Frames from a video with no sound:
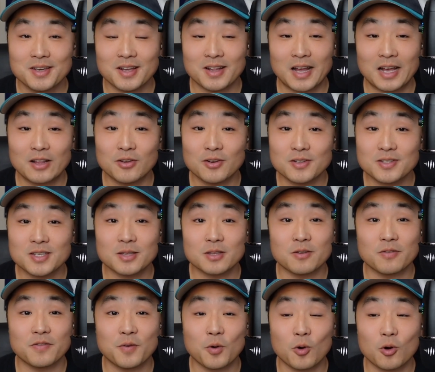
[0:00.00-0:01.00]
And I looked at
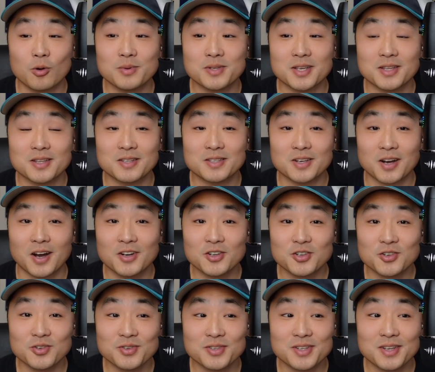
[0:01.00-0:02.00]
the Forbes on the
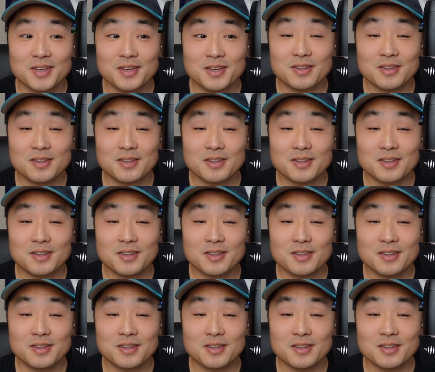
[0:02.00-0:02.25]
Dodgers.